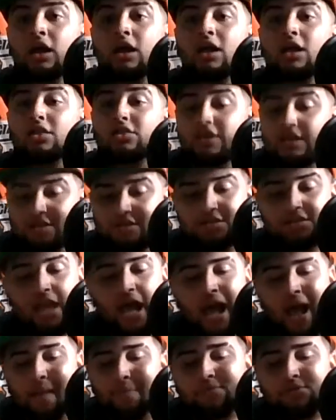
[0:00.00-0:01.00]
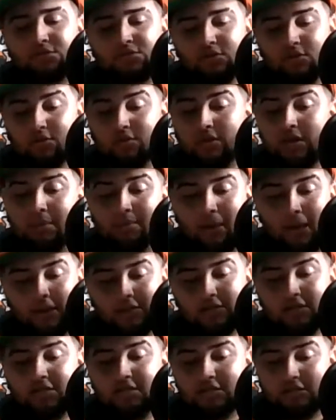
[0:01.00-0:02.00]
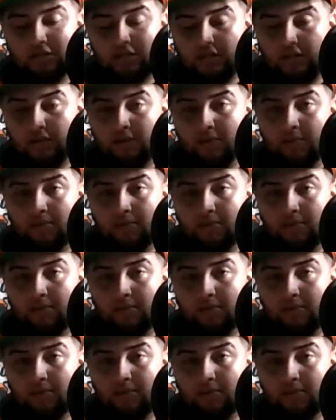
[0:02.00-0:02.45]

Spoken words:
This is absolutely amazing to see.